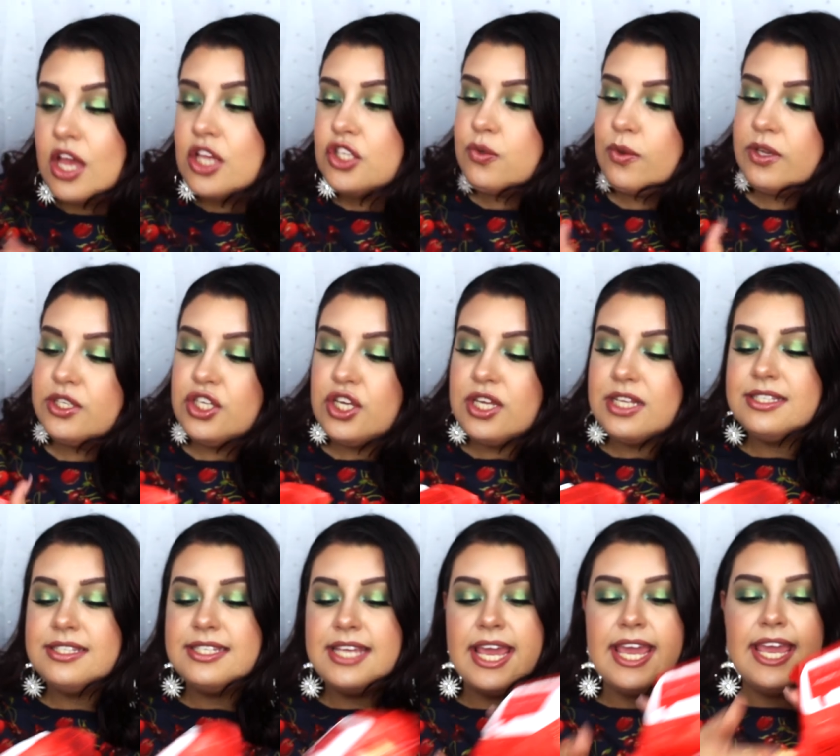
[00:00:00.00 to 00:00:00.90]
So as you
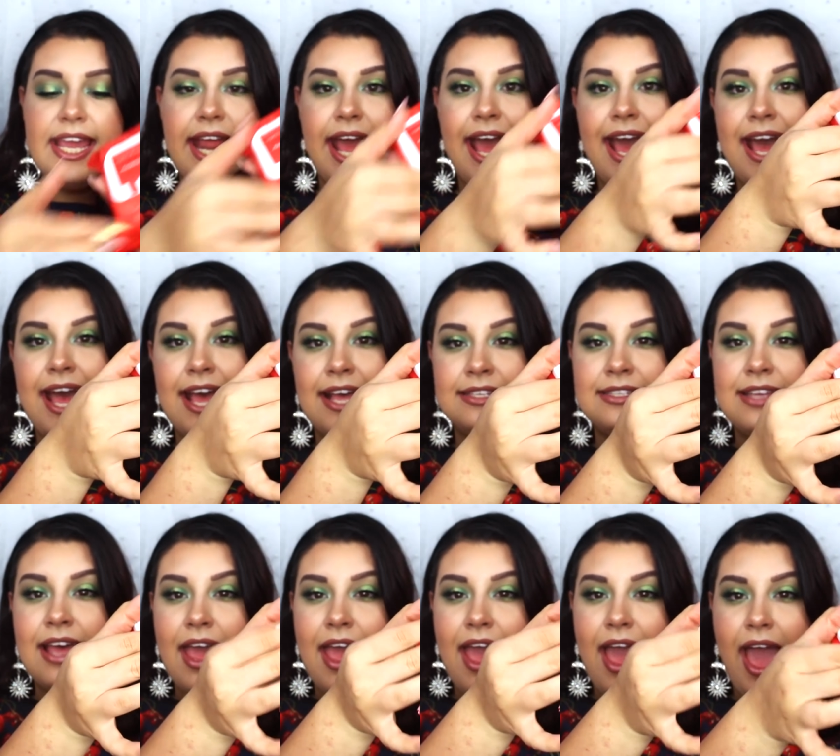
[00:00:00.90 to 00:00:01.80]
can see, it has
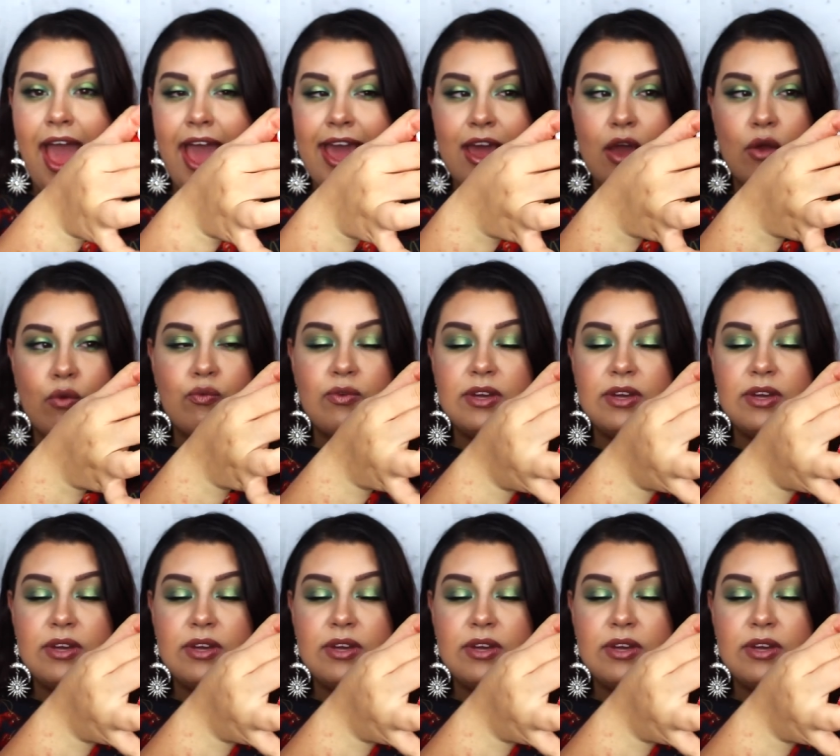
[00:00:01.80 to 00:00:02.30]
a